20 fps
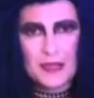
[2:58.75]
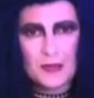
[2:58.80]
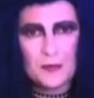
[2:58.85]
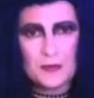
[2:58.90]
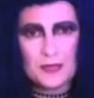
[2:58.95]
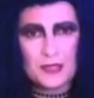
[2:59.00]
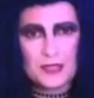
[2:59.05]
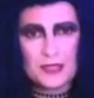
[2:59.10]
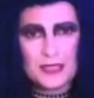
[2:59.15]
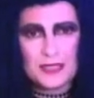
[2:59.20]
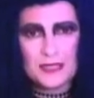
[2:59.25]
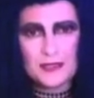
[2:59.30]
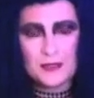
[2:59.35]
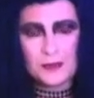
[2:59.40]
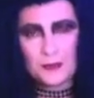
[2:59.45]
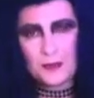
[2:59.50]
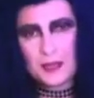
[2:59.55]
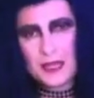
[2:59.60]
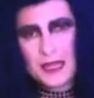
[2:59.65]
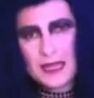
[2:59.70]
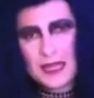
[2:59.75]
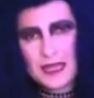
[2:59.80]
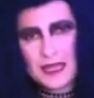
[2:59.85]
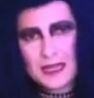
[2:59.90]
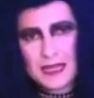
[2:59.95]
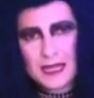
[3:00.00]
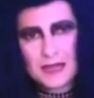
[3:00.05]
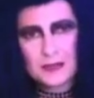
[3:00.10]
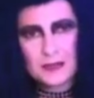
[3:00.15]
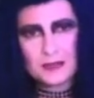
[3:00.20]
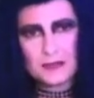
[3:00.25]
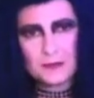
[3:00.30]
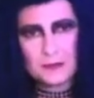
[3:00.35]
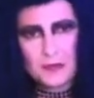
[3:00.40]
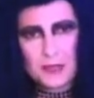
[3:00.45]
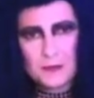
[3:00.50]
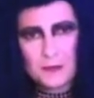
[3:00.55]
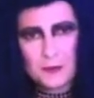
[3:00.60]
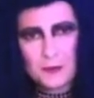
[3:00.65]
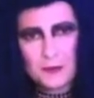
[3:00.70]
which seats 3,000
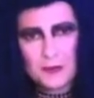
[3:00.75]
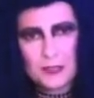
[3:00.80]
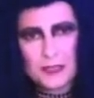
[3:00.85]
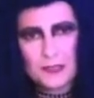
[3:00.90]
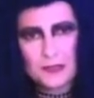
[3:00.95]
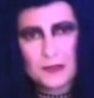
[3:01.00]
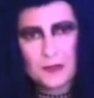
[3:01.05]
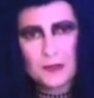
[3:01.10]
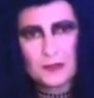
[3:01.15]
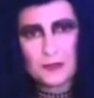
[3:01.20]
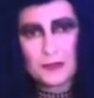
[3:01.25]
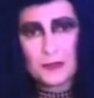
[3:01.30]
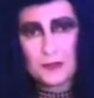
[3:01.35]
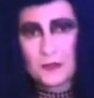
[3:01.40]
people. They sold